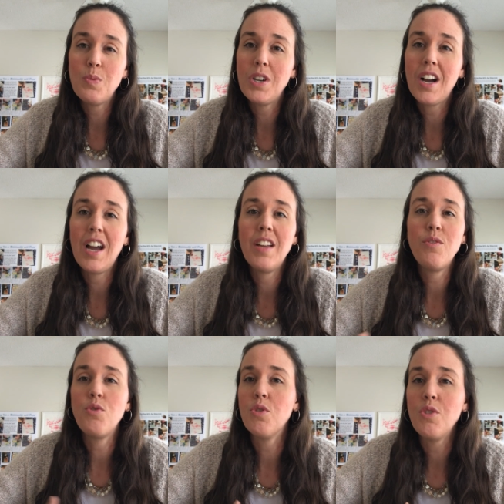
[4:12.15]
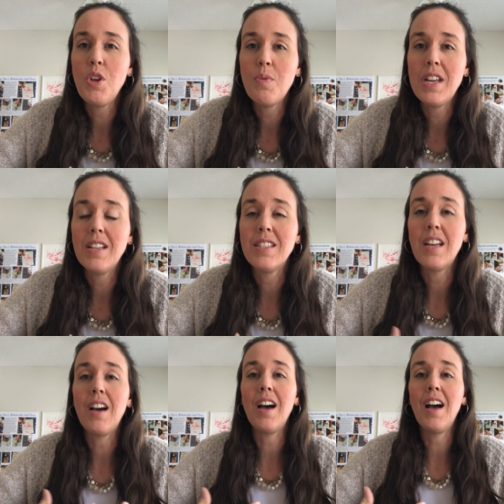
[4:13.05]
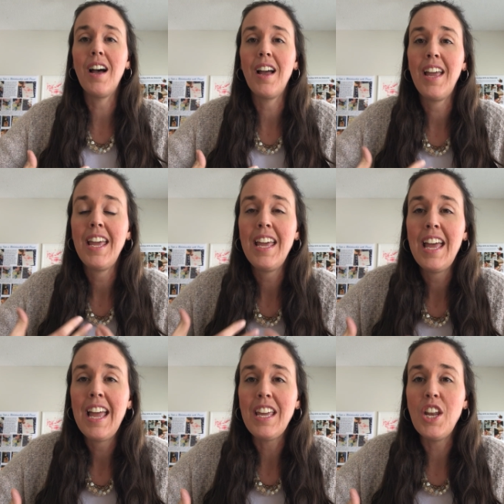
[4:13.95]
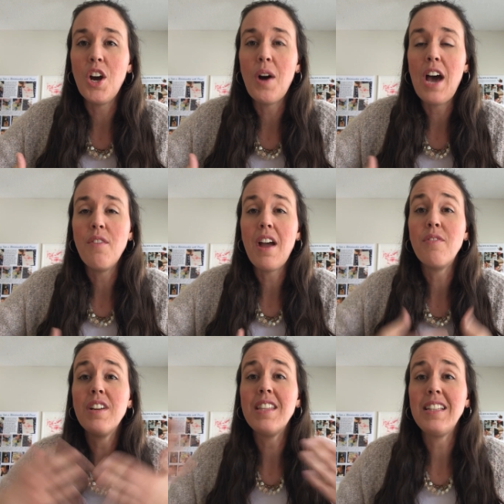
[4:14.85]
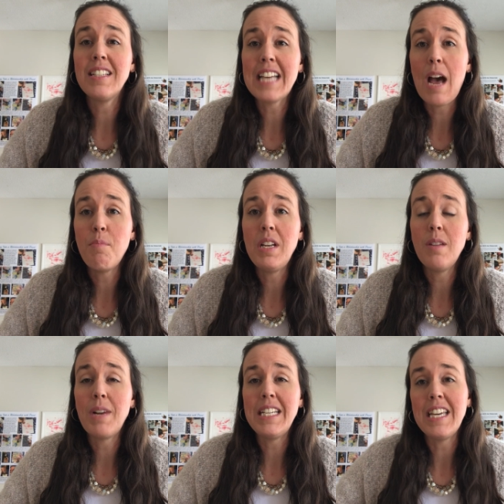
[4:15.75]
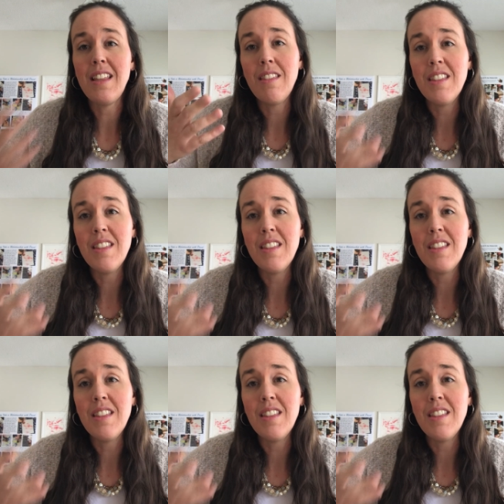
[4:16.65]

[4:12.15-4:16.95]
What kind of drew you in and said, out of everything that's happened in my day,